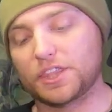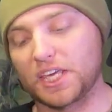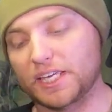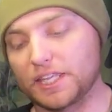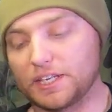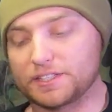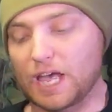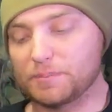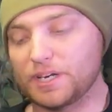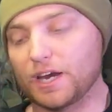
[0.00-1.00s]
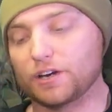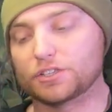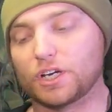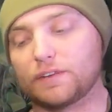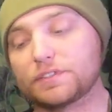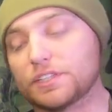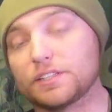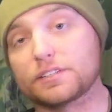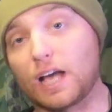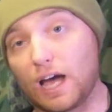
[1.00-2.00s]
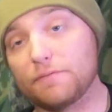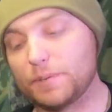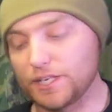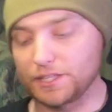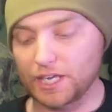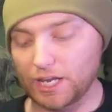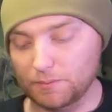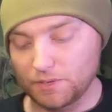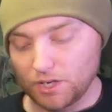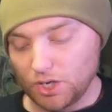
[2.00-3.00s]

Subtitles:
thing that has happened to Airsoft since I've been in the game,